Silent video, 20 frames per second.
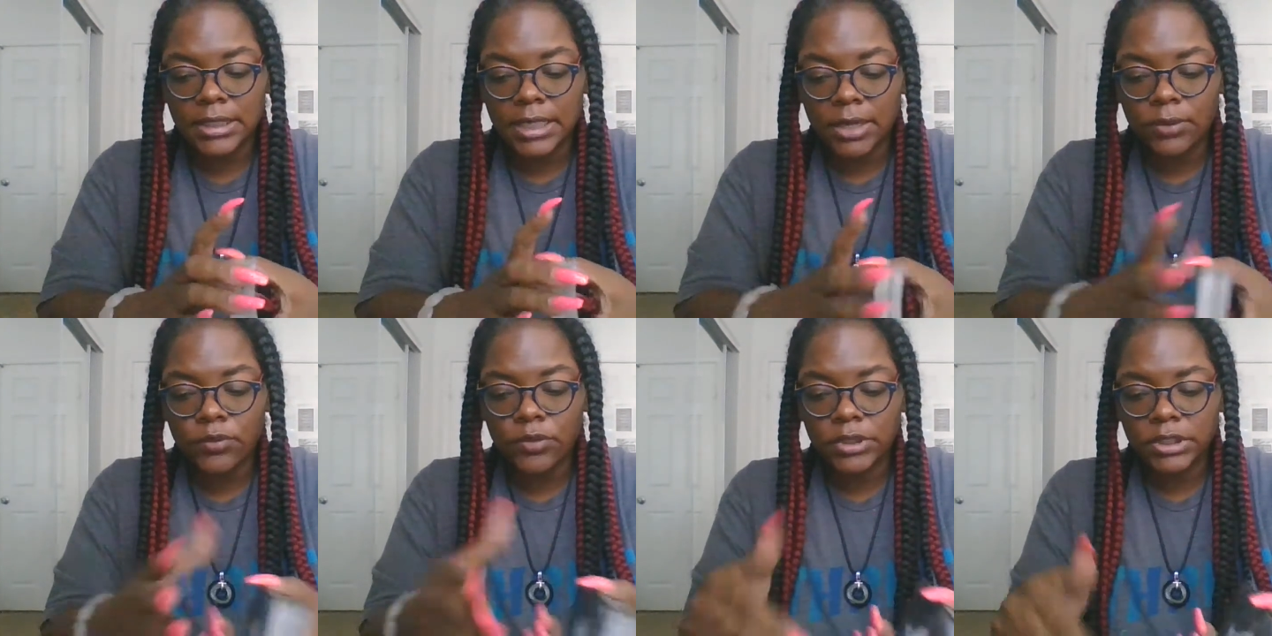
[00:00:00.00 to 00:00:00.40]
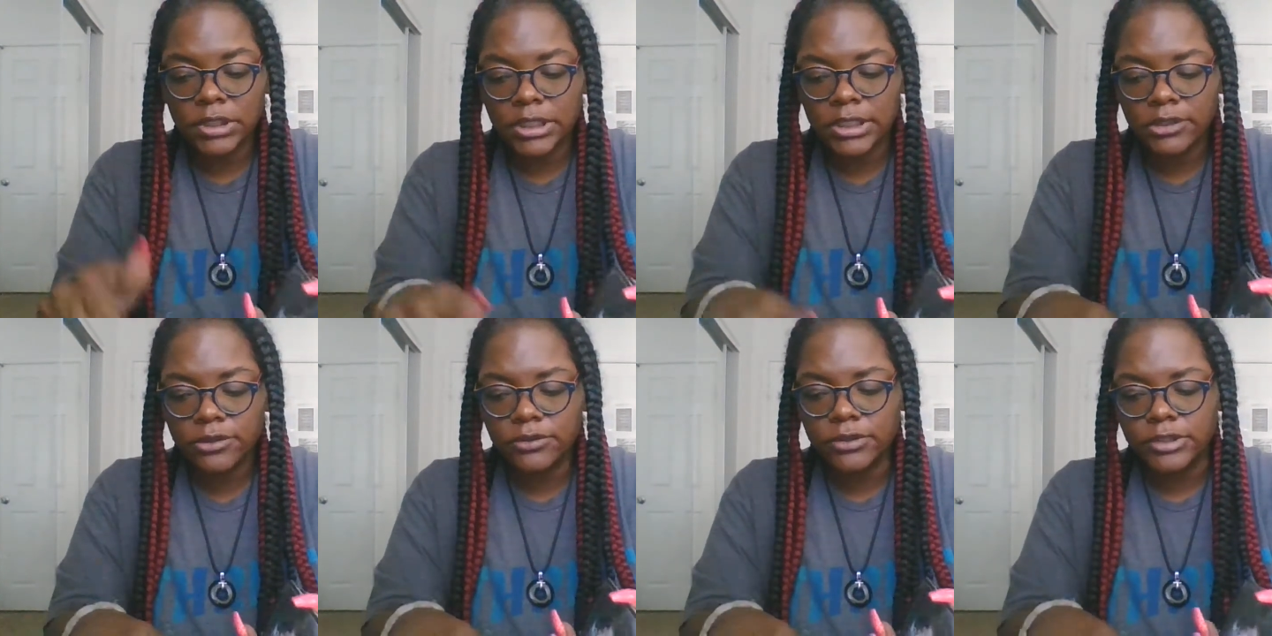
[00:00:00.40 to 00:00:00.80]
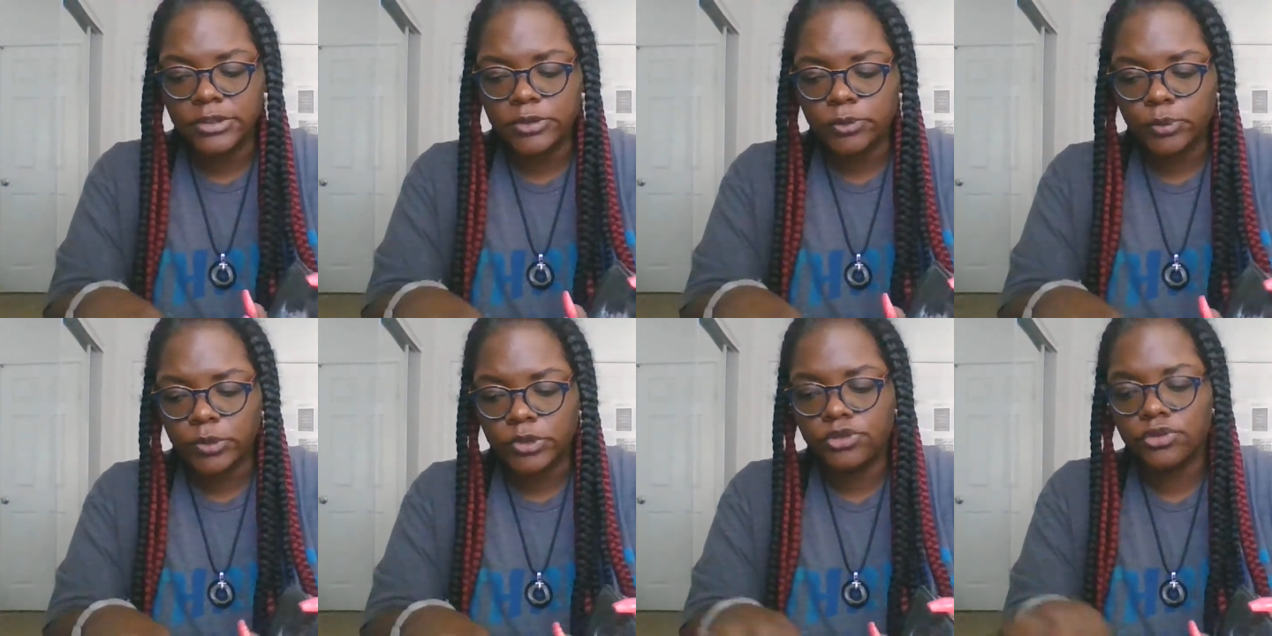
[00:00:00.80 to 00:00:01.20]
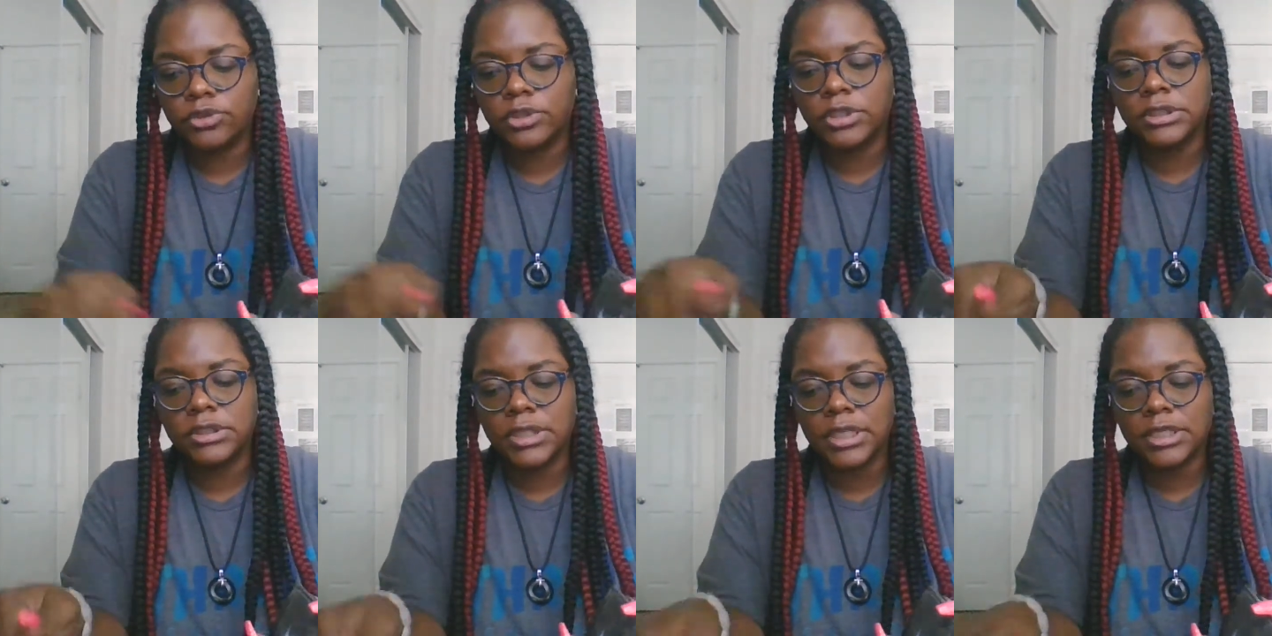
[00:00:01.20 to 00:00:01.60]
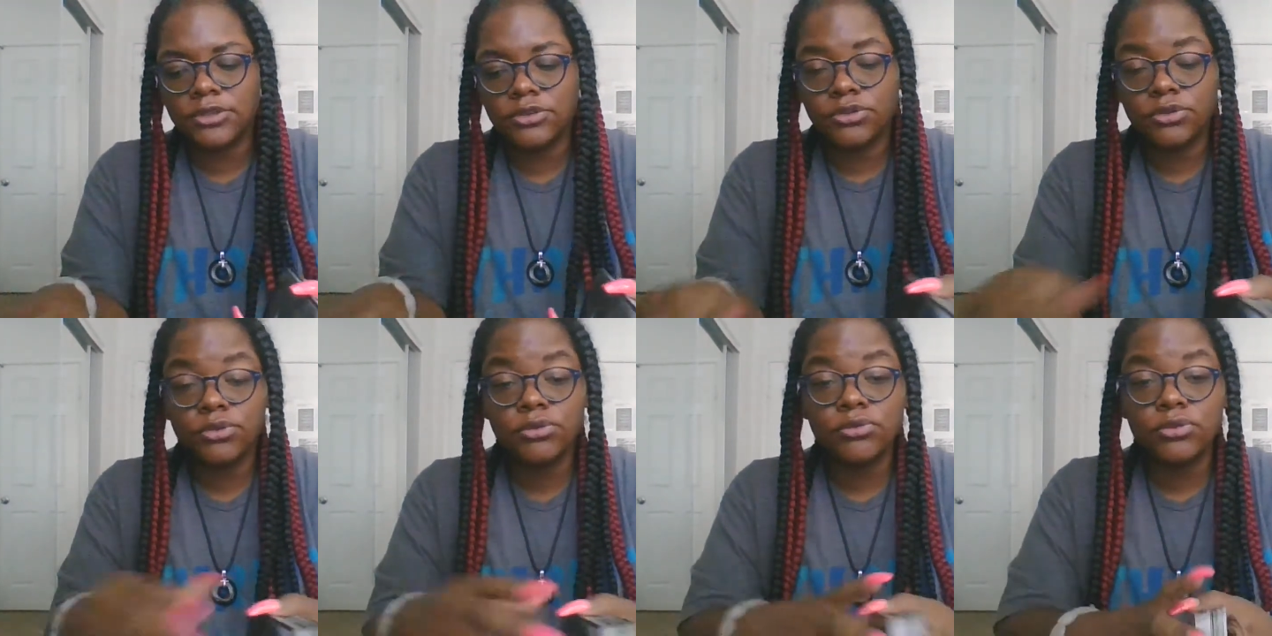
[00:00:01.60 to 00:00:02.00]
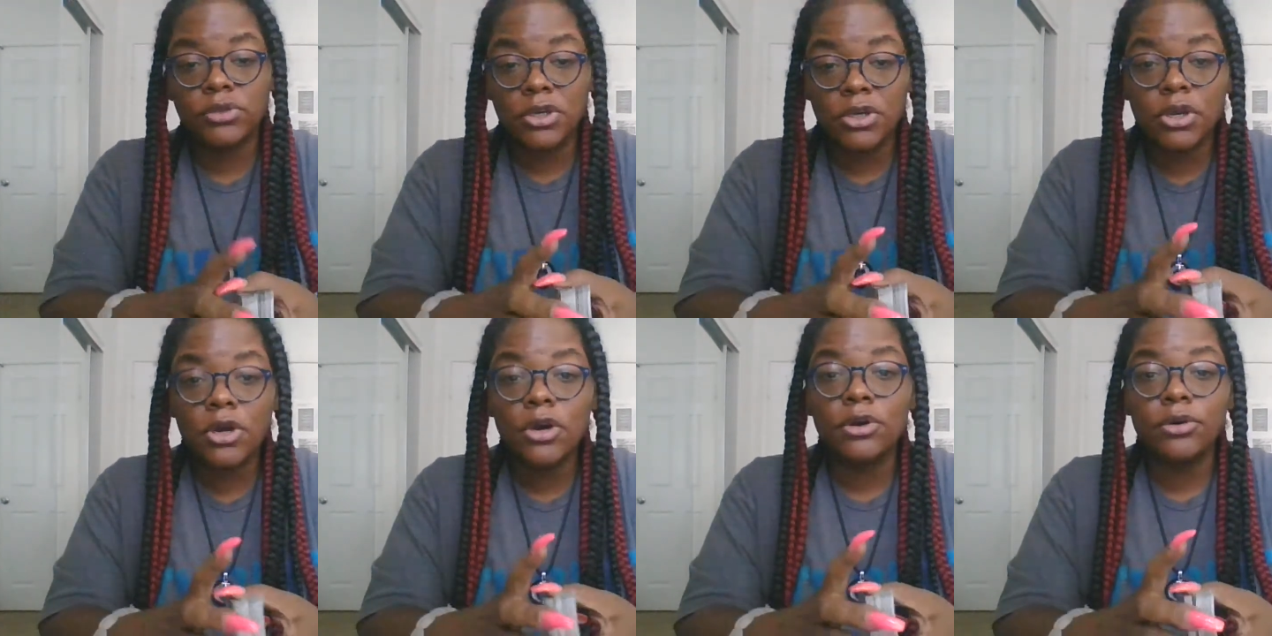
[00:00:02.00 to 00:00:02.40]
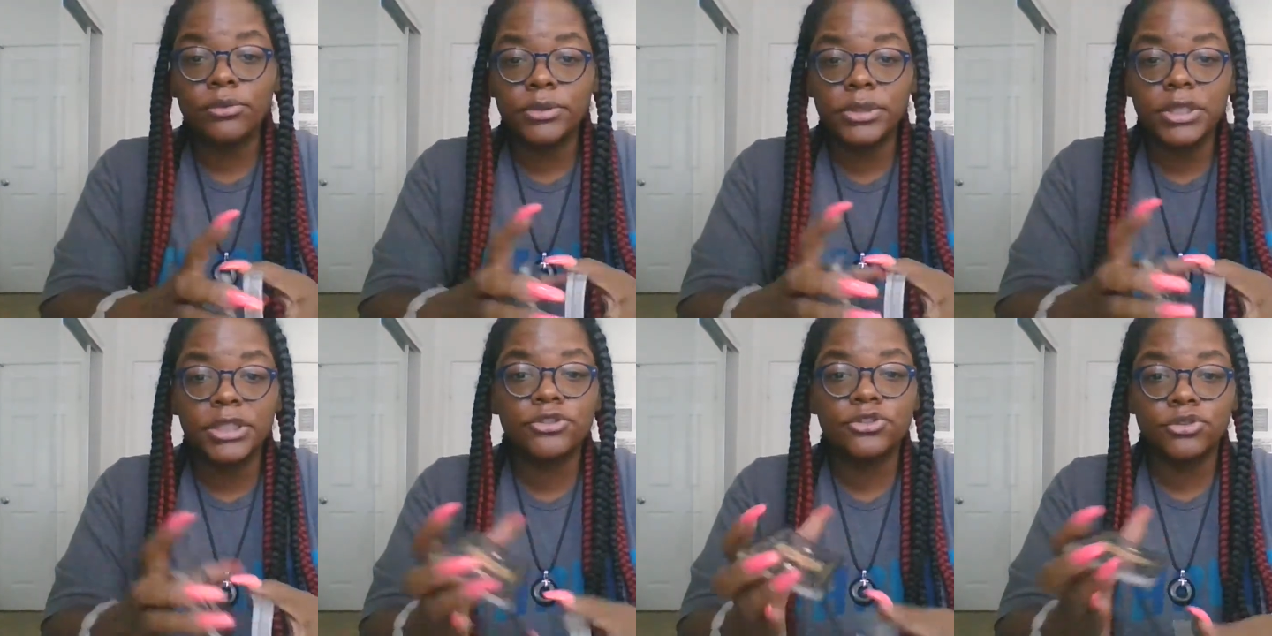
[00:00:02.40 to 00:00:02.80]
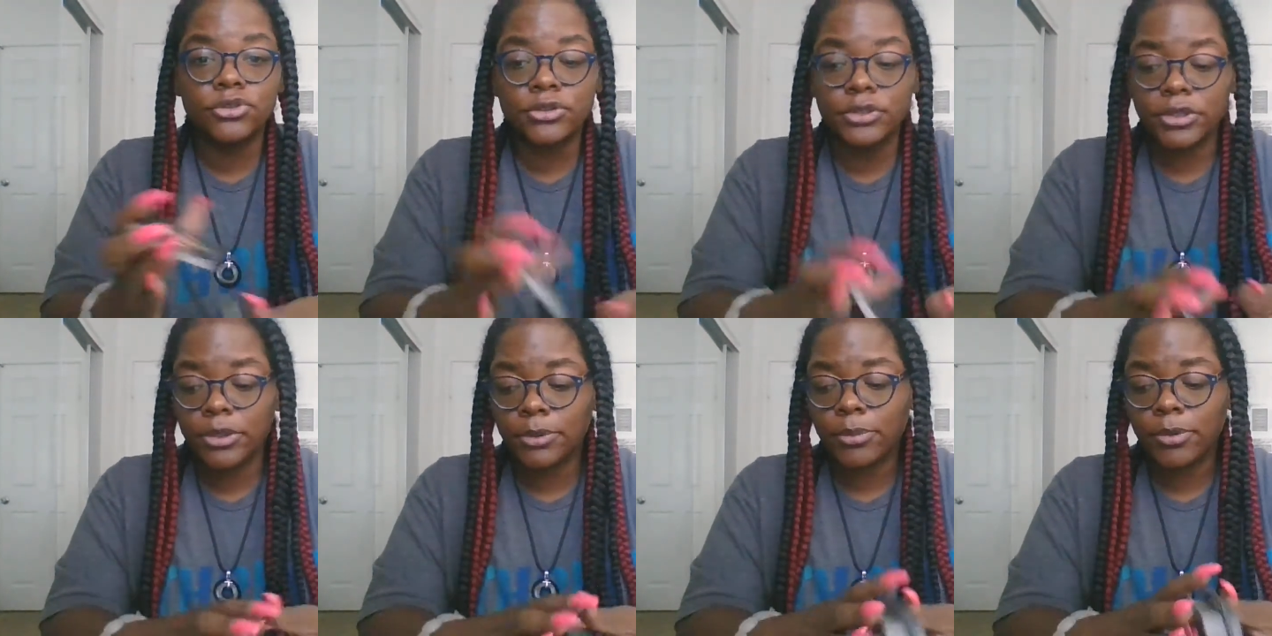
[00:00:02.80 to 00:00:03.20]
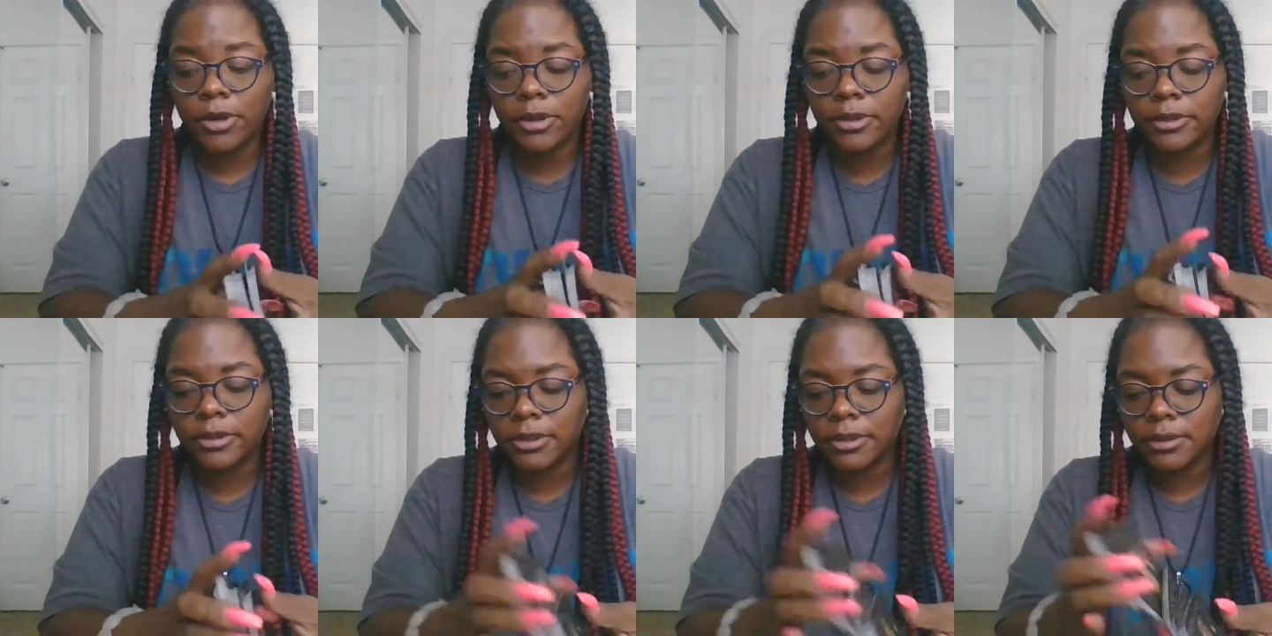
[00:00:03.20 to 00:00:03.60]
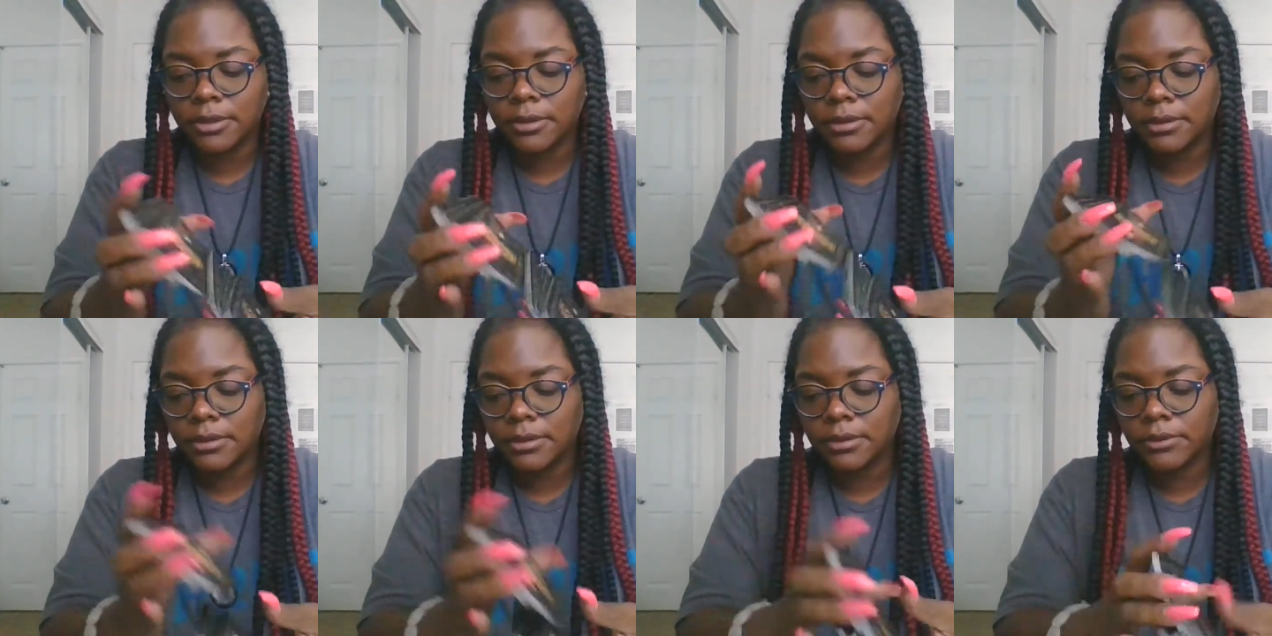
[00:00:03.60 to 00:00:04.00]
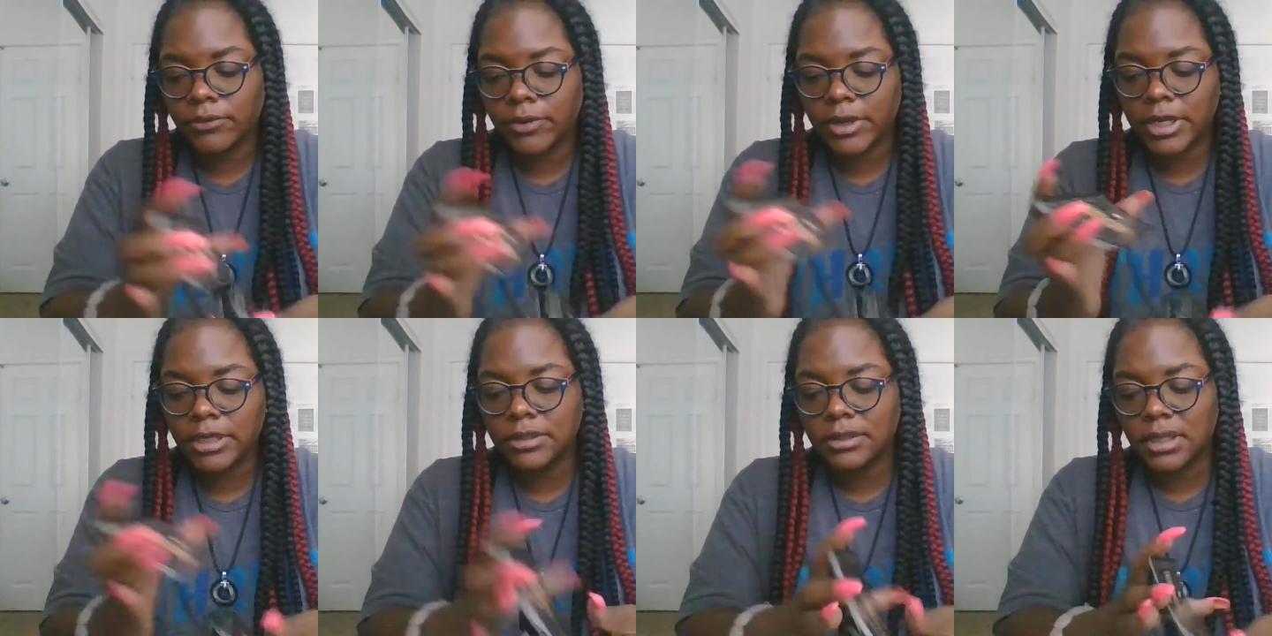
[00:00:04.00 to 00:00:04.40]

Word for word: They want to heal this with you because they do know that you're their partner, right?